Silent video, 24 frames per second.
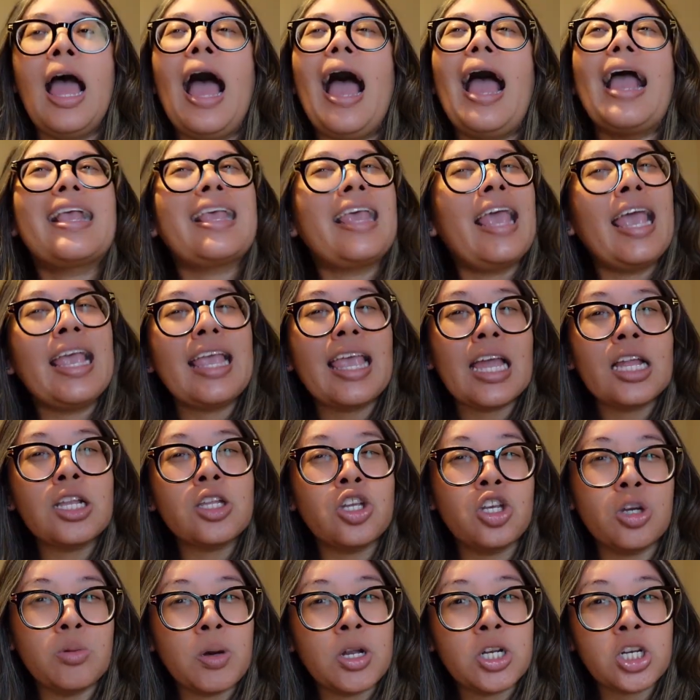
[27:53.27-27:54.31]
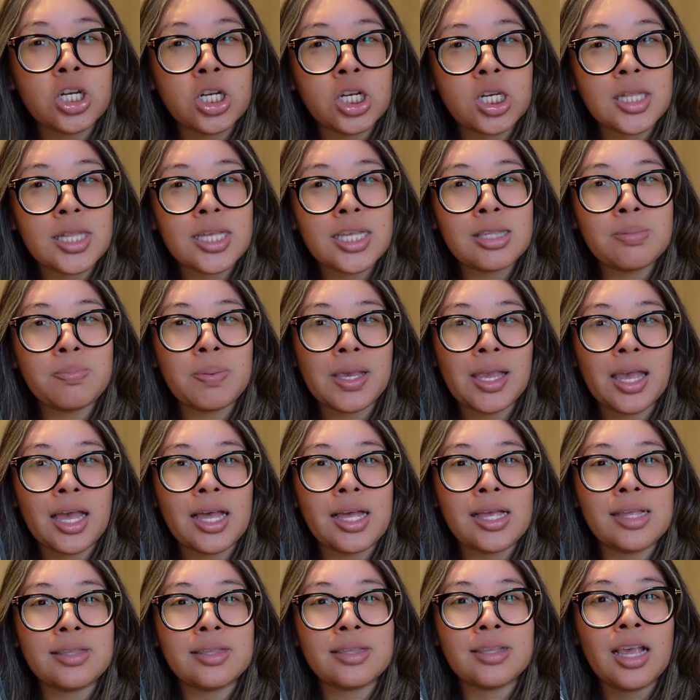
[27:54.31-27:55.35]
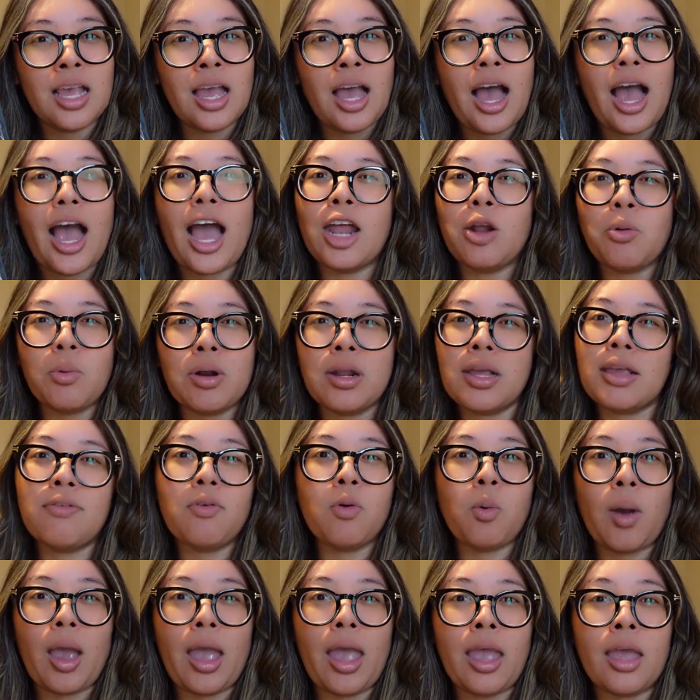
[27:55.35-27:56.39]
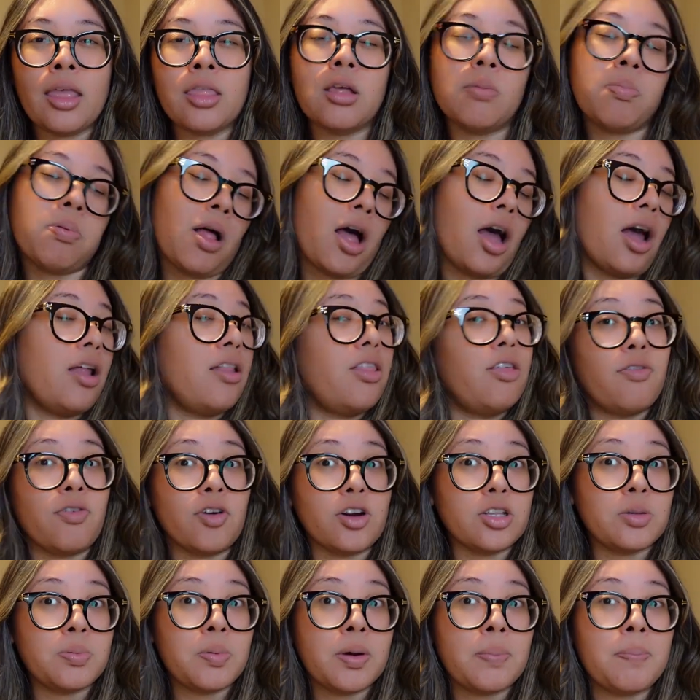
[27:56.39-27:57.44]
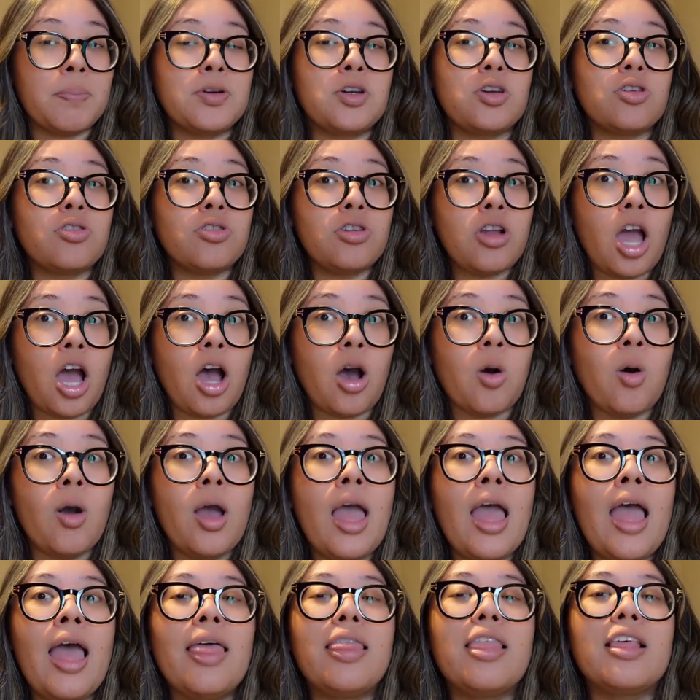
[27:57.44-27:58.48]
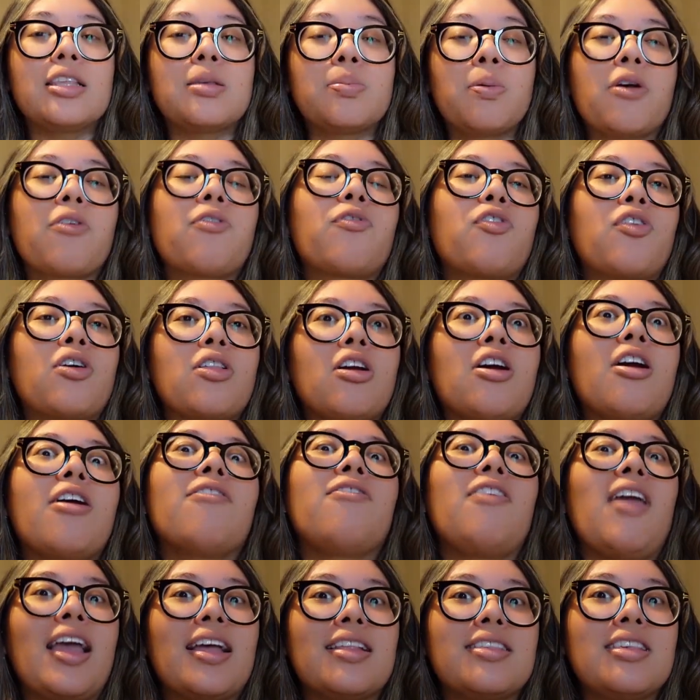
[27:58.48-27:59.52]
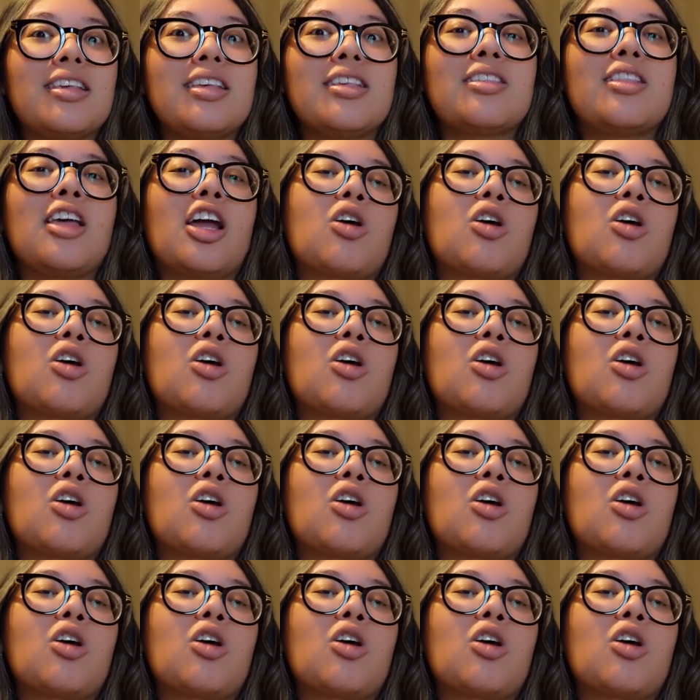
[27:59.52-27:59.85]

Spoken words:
I can't get too much into this because I don't want to give away the plot of the first book, but just know this book further advances